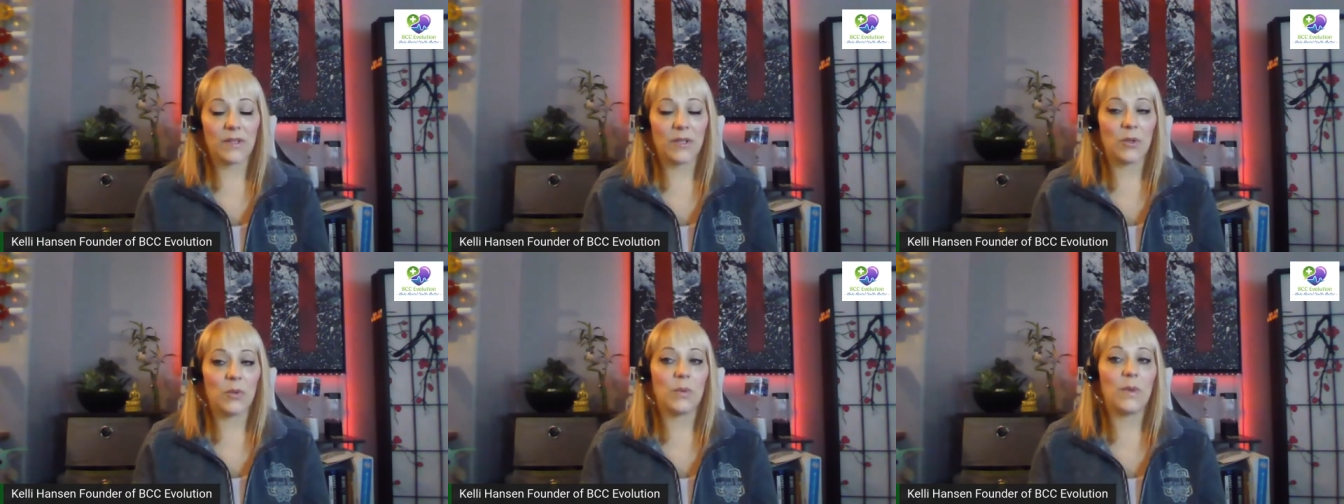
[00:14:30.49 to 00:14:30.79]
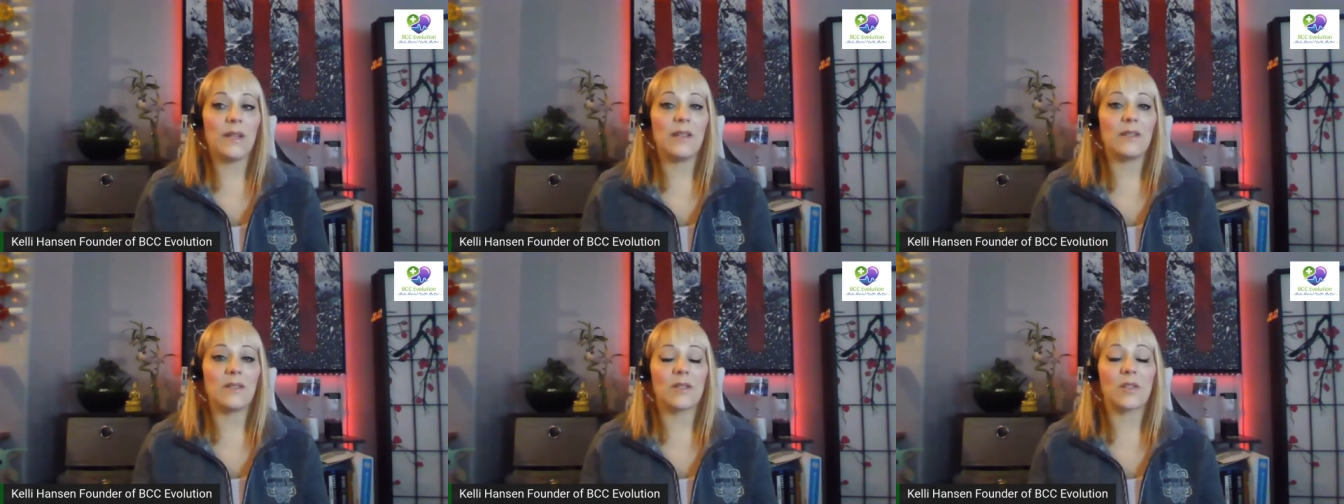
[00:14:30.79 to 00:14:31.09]
So
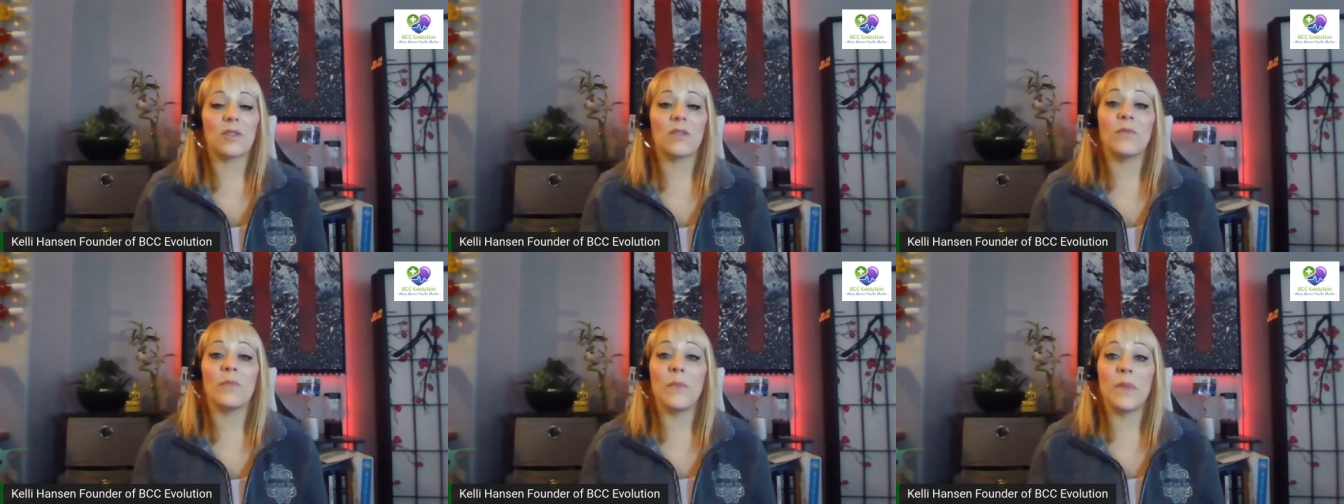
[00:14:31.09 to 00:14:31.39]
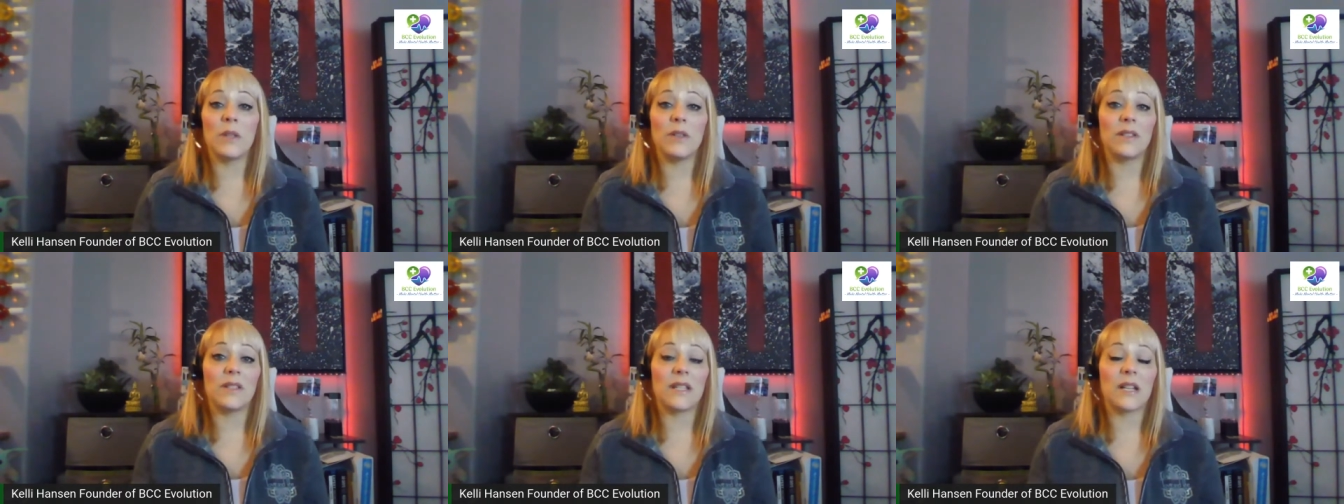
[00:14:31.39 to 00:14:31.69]
we serve
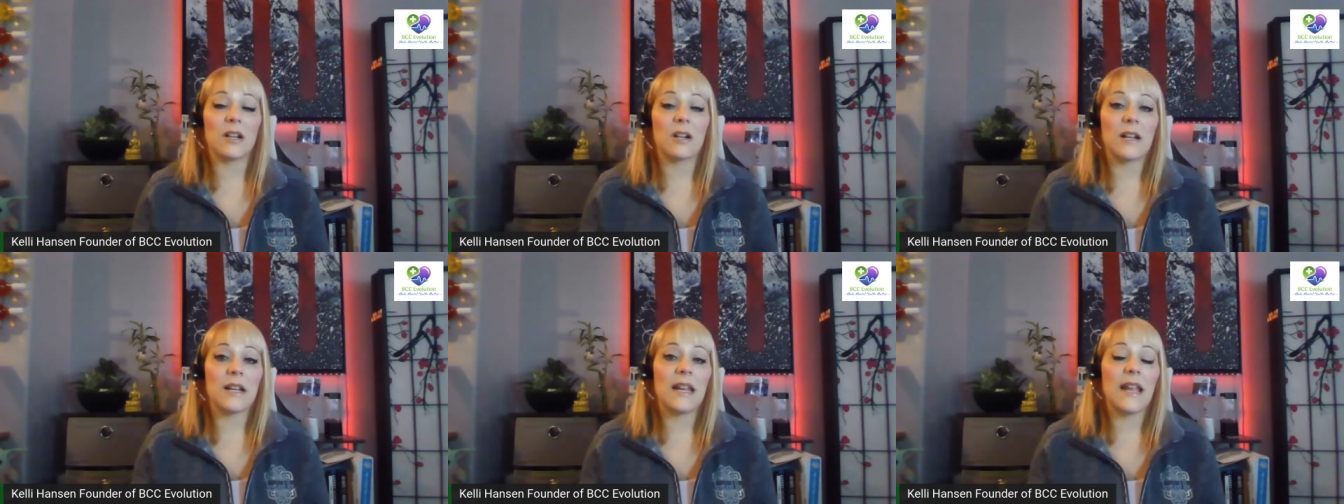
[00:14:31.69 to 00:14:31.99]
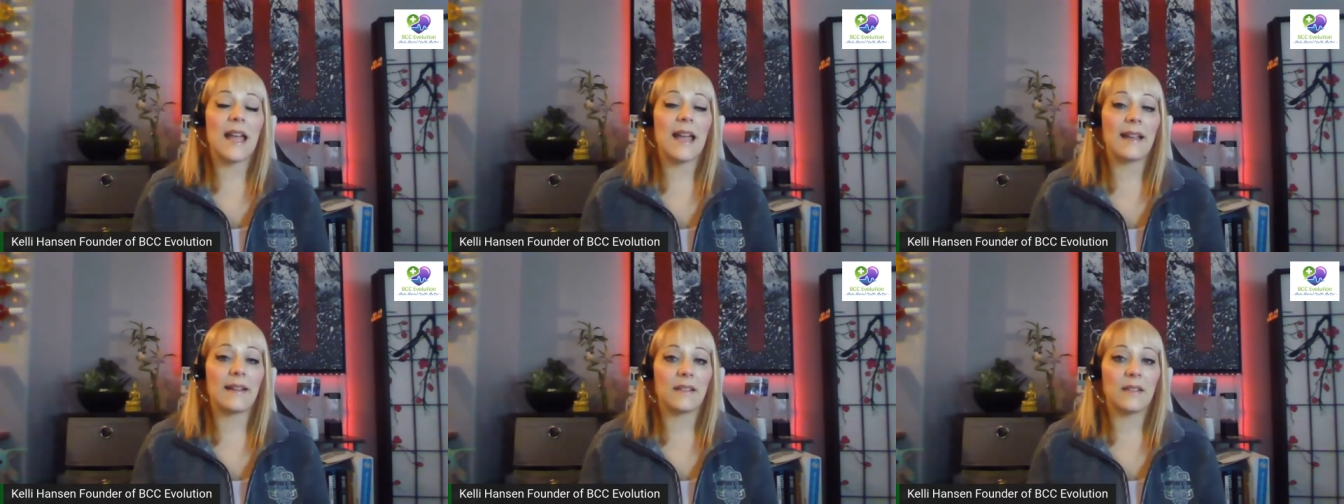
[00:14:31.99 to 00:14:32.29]

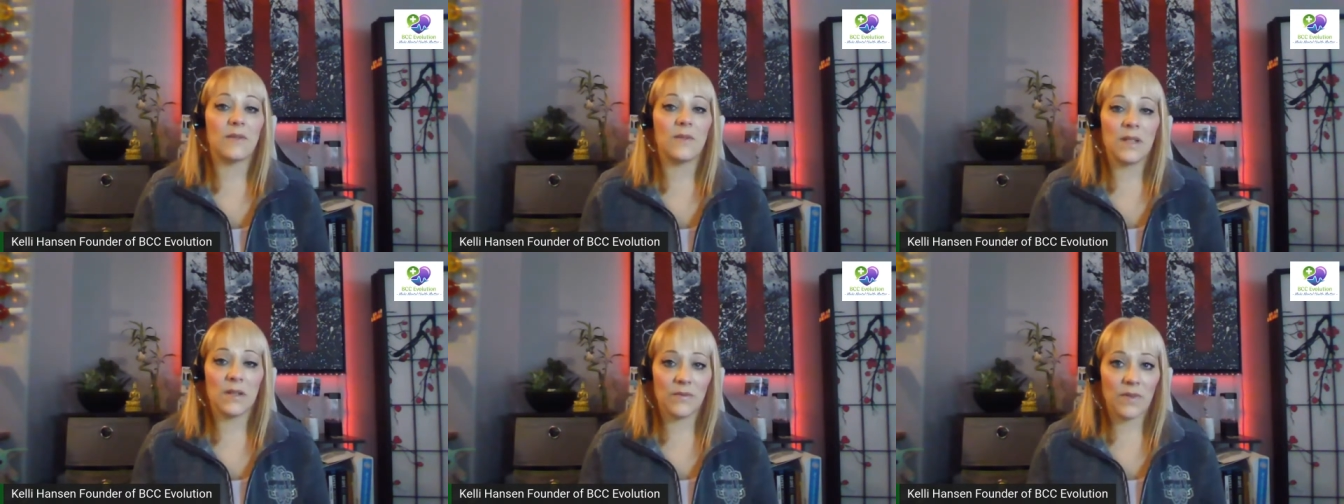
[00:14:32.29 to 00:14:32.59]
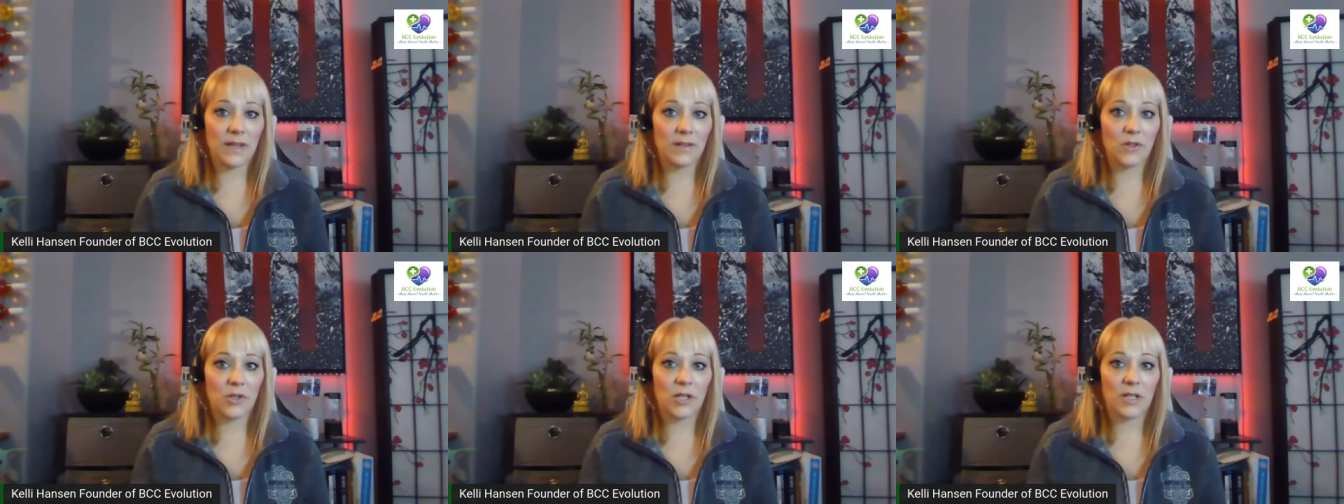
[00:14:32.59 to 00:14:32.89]
military, active
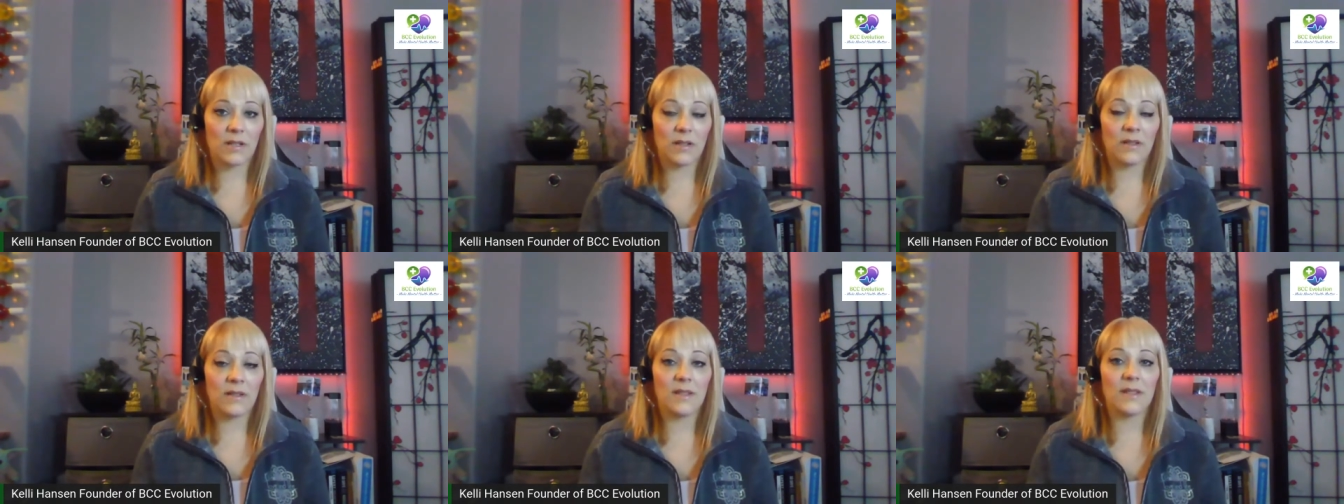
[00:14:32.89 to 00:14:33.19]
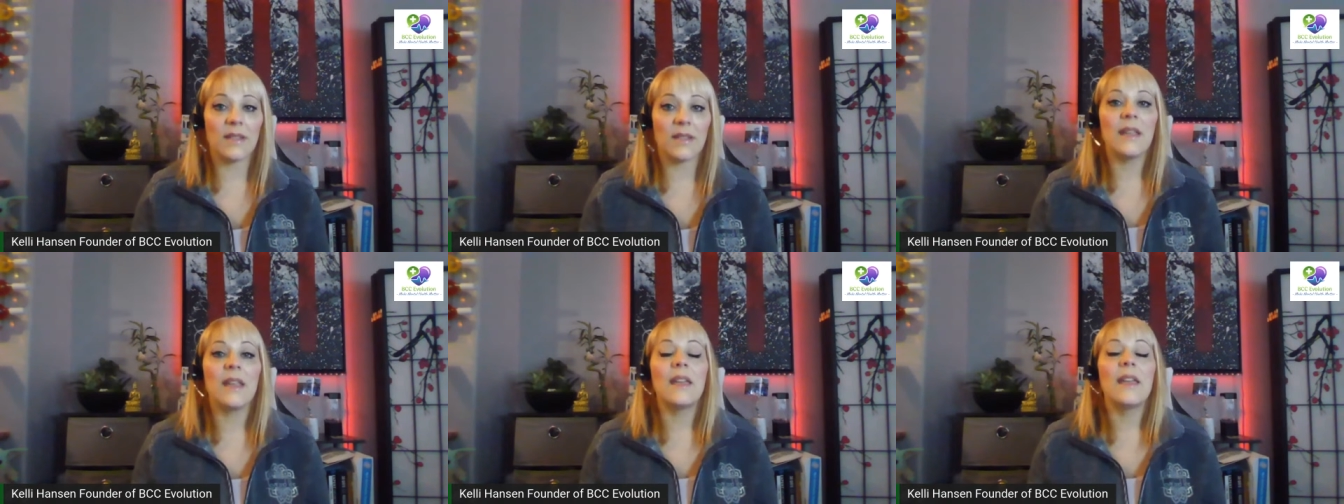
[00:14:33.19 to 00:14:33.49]
and
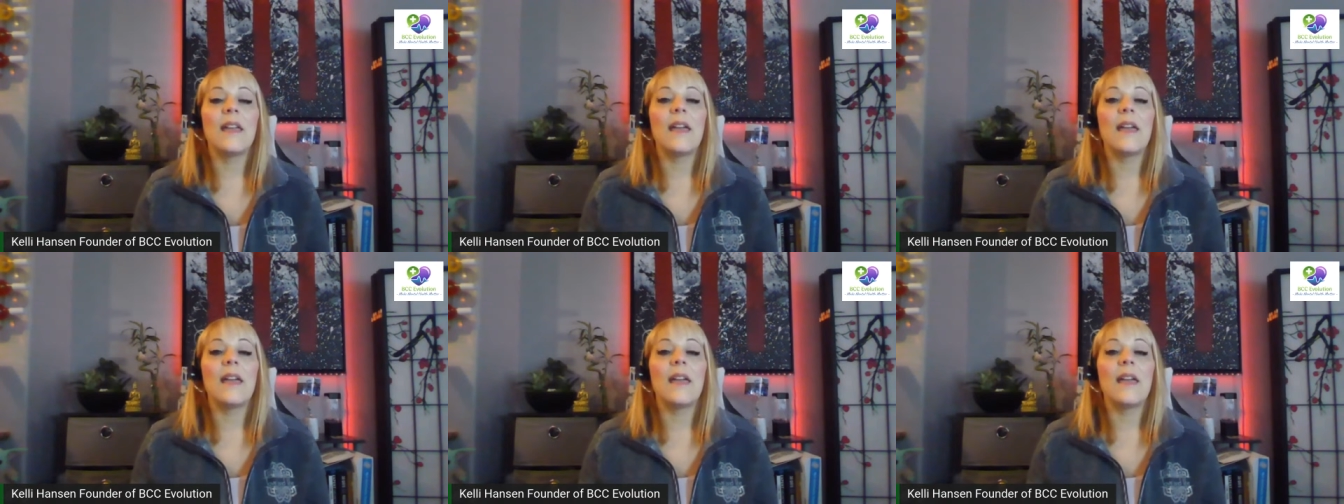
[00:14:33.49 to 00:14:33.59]
veterans,